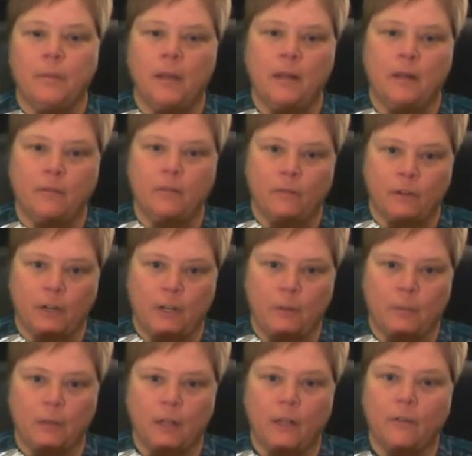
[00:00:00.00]
the
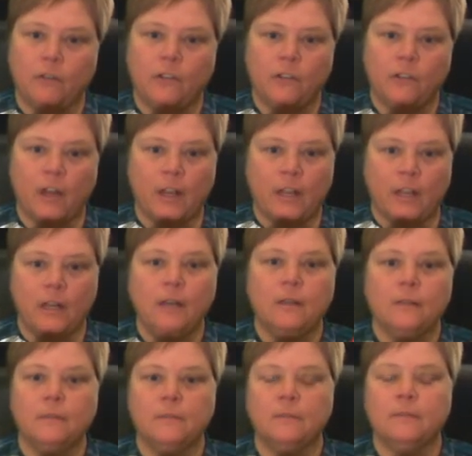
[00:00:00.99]
independent variable
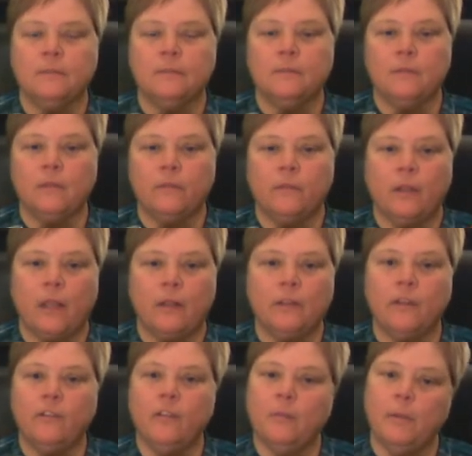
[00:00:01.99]
of shaking
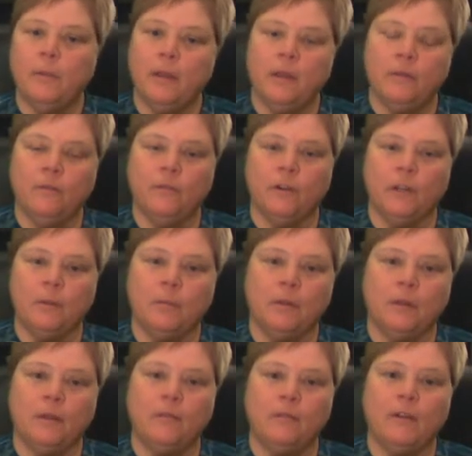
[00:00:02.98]
and the
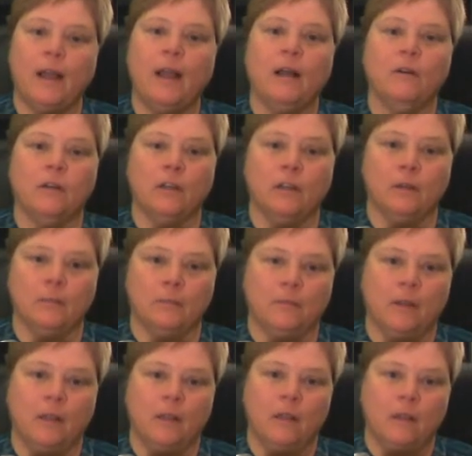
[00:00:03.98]
dependent variable of
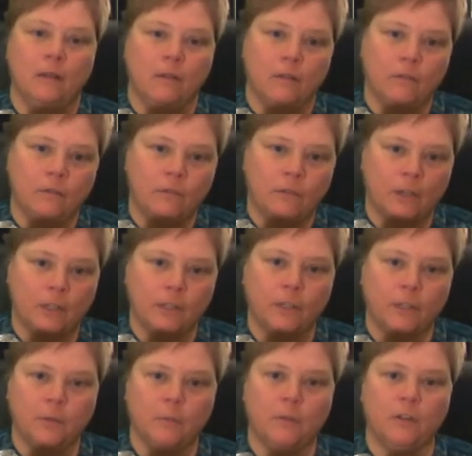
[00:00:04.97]
outcome,
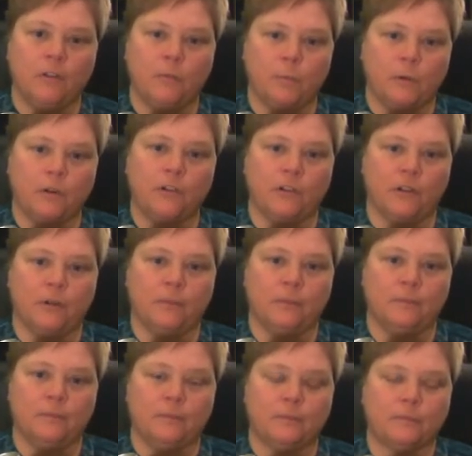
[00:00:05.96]
volume
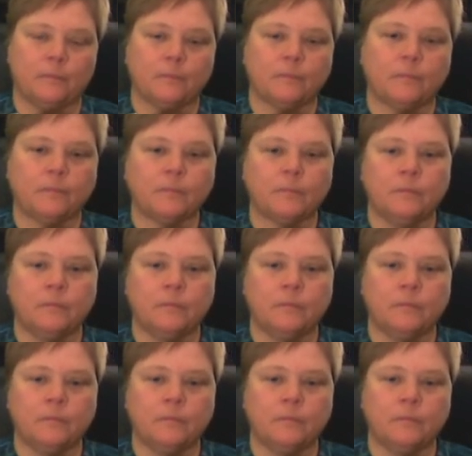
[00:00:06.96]
dispersion.